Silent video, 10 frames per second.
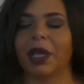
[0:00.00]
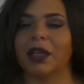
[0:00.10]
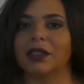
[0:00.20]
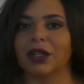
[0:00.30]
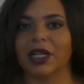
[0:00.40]

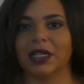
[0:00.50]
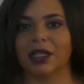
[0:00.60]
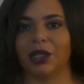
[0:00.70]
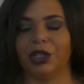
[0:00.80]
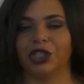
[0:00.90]
because there
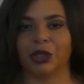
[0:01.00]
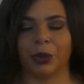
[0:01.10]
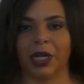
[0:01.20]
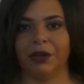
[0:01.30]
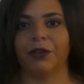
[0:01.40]
is a larger
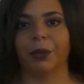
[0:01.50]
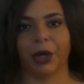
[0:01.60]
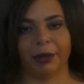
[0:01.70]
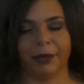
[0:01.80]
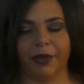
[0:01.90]
one for
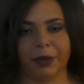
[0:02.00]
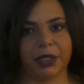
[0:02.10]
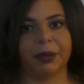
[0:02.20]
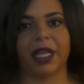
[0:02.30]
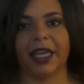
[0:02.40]
Premium Vape
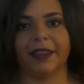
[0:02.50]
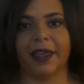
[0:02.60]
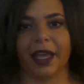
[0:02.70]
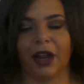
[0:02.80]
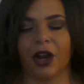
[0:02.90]
Supply
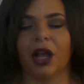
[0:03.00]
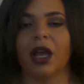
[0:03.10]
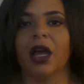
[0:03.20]
there.